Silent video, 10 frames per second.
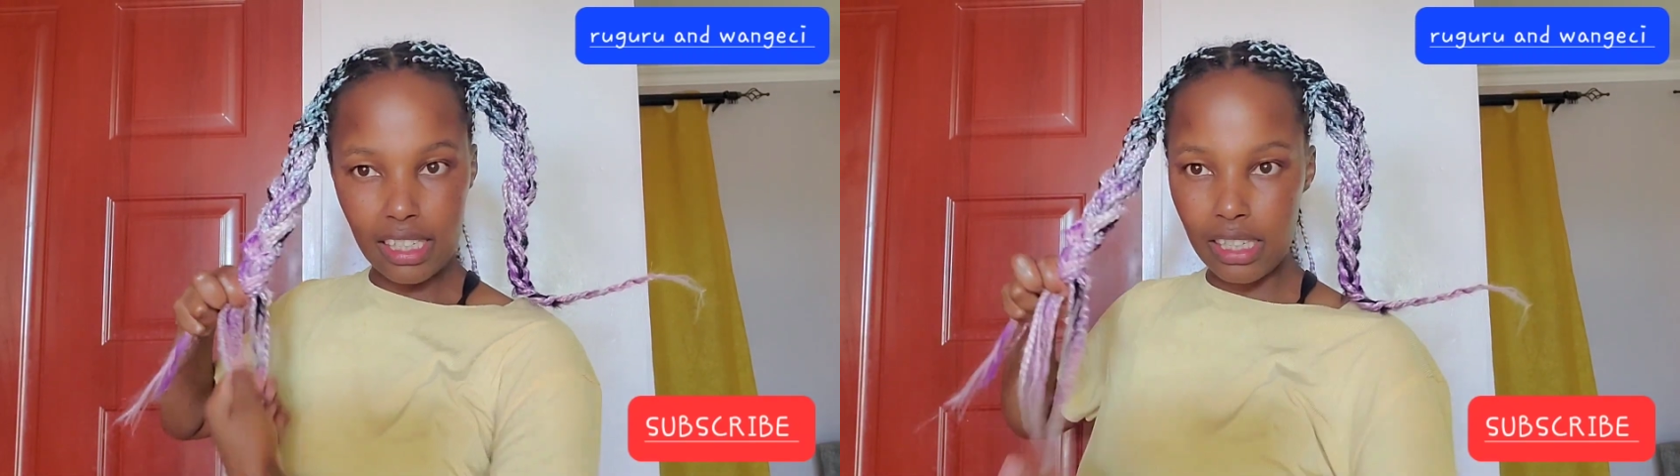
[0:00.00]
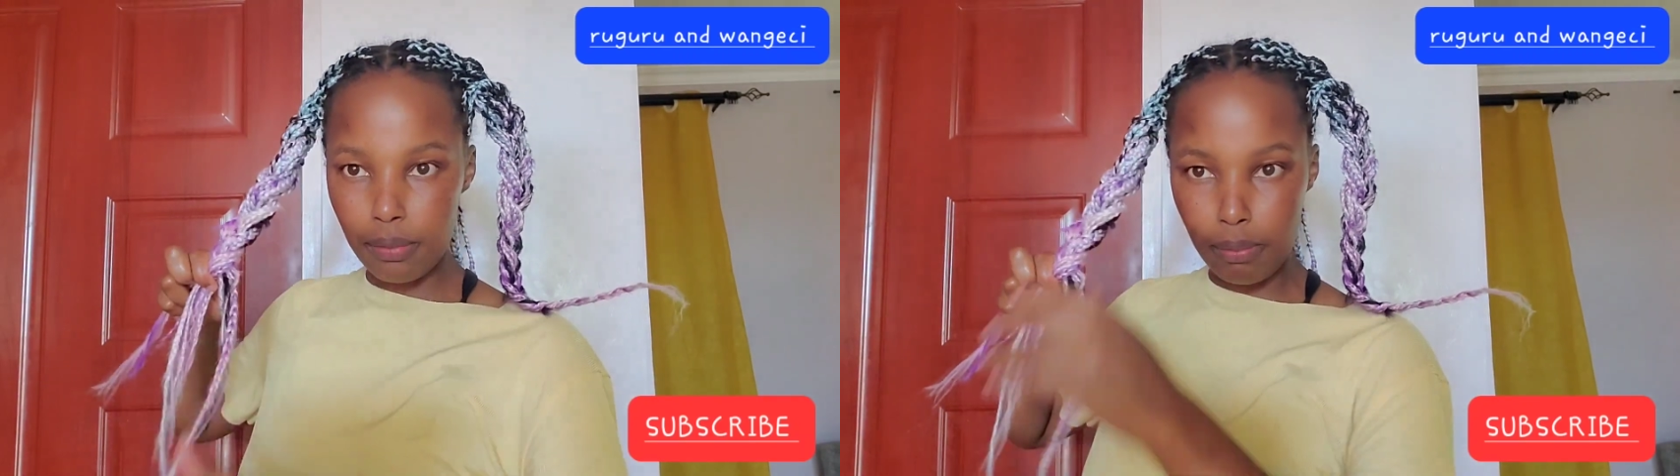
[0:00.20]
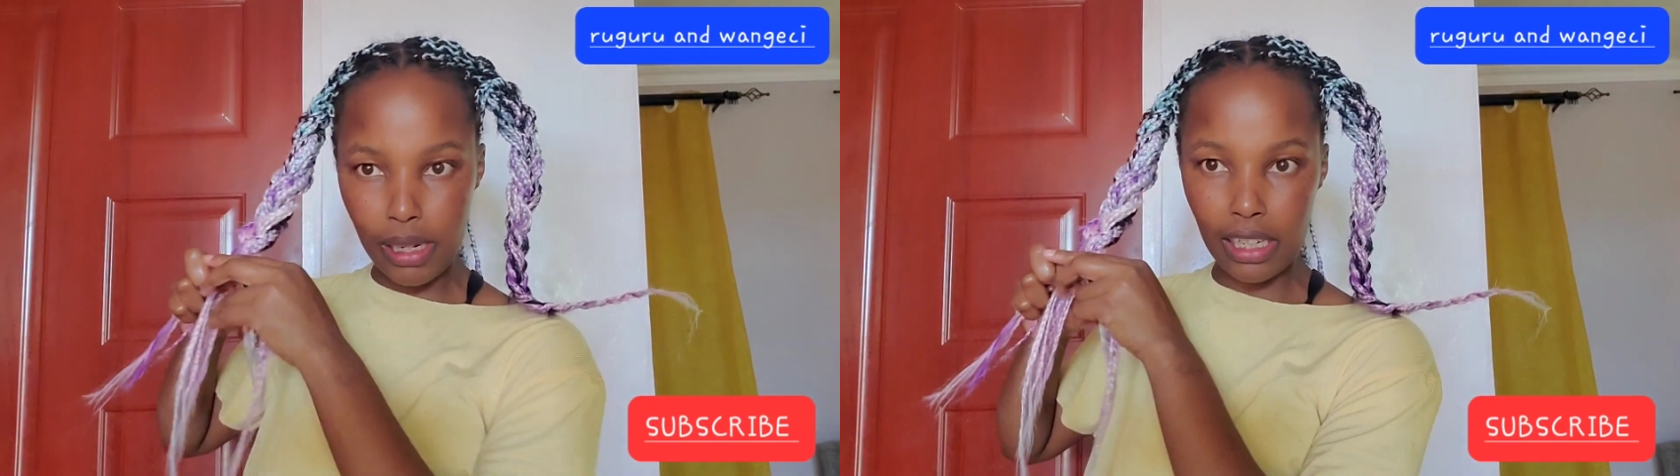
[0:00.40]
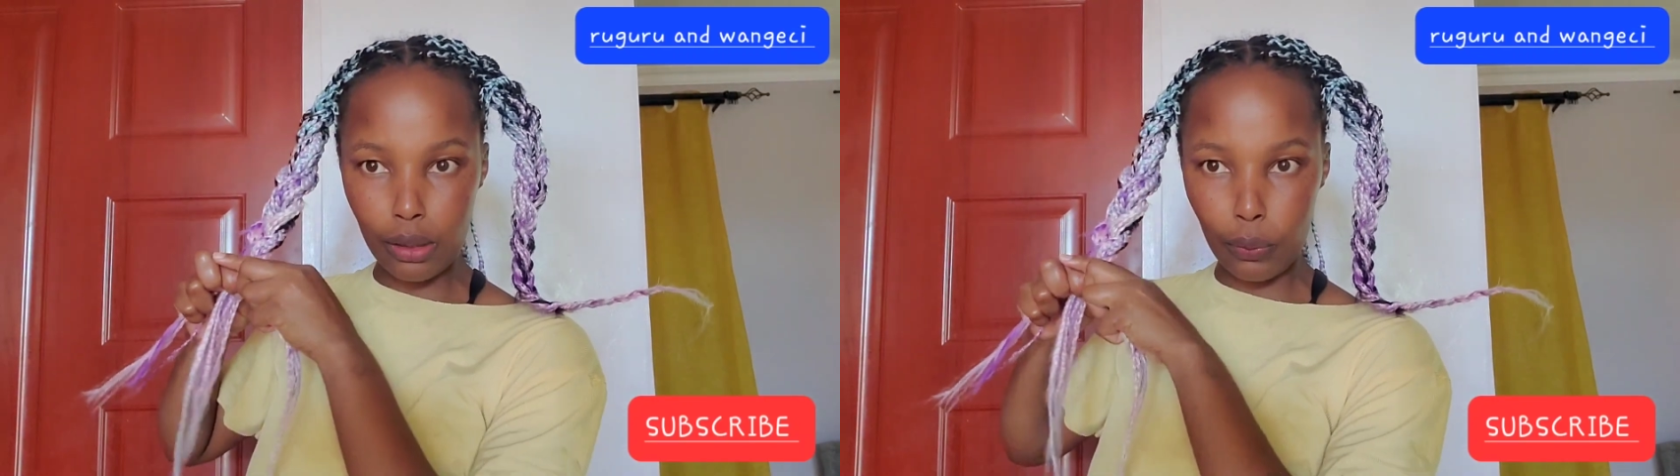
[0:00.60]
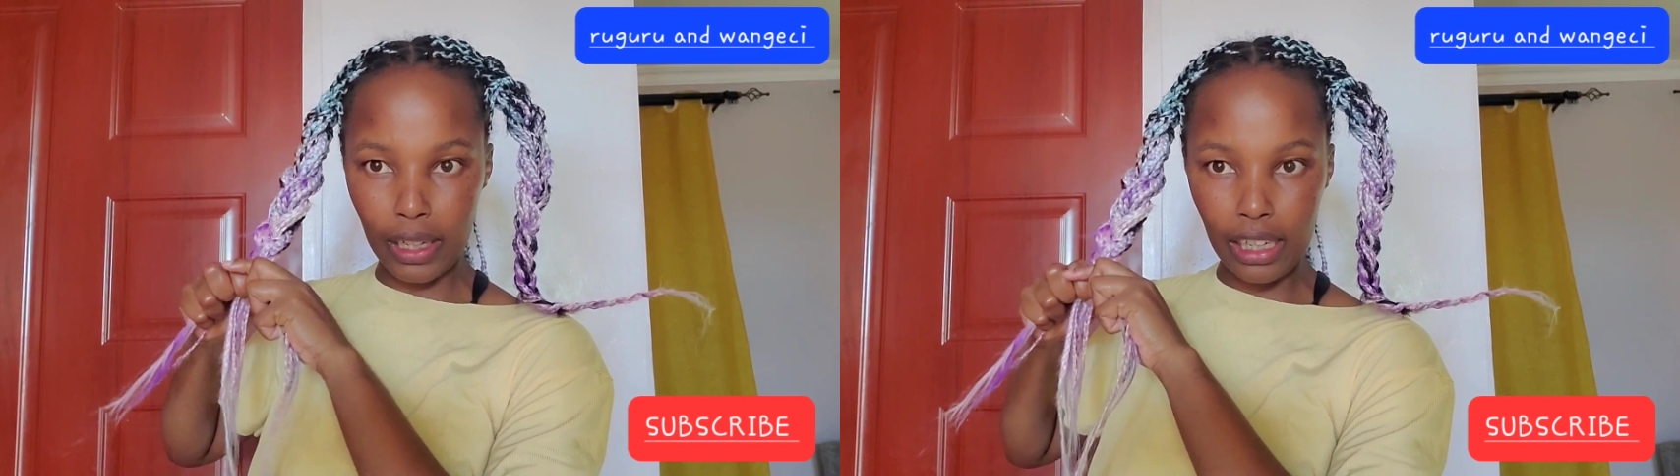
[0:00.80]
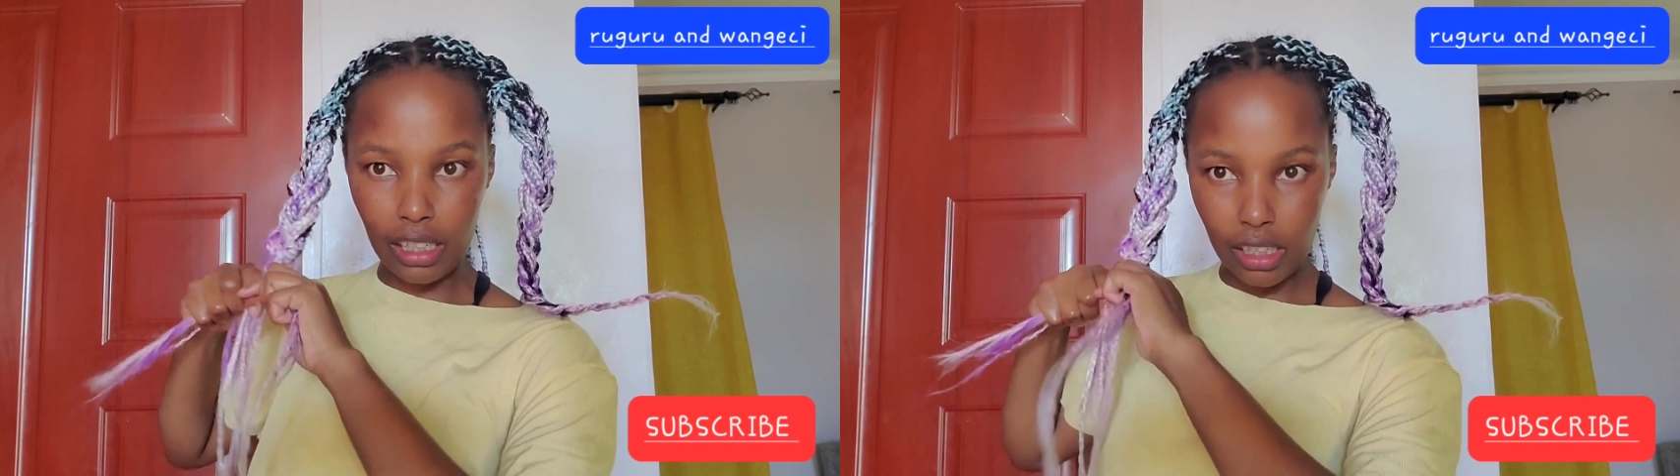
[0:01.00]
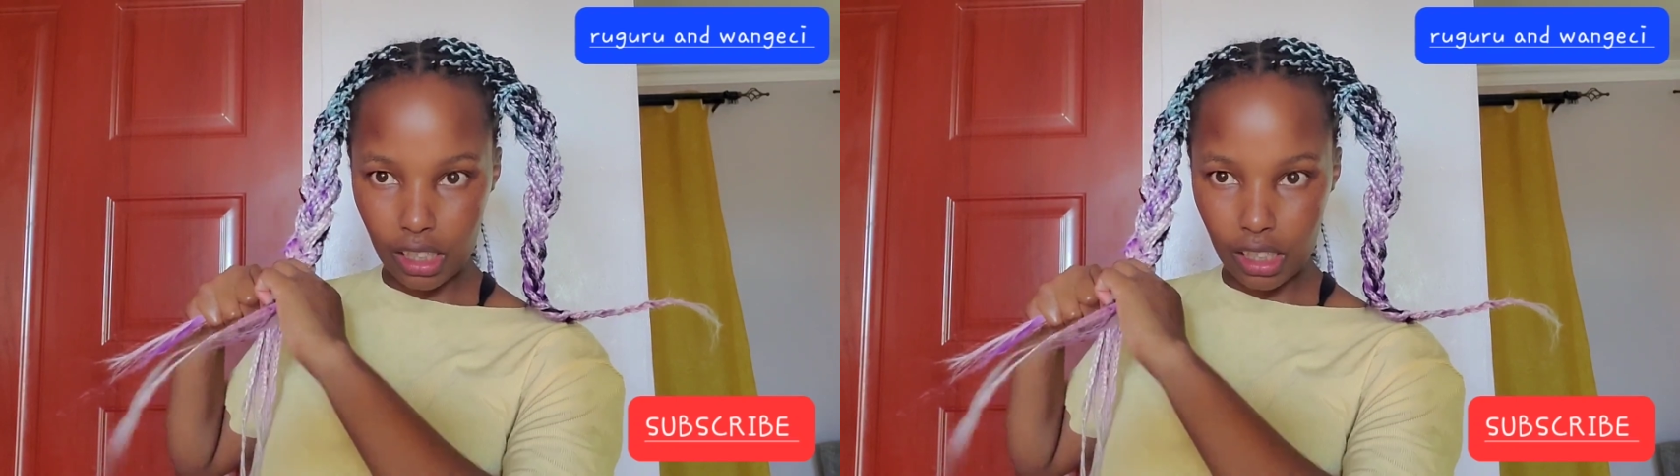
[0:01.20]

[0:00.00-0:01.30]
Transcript: did blend well.